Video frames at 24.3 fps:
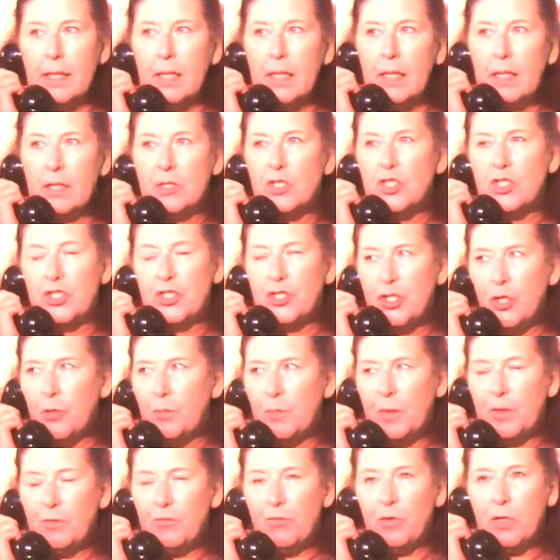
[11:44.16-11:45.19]

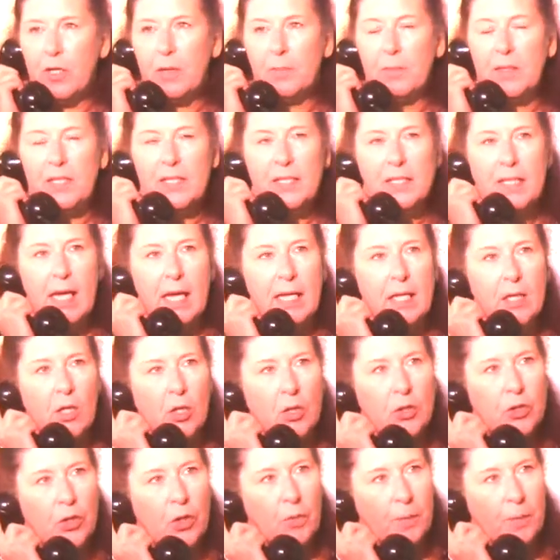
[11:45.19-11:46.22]
Stupid rookie mistake on your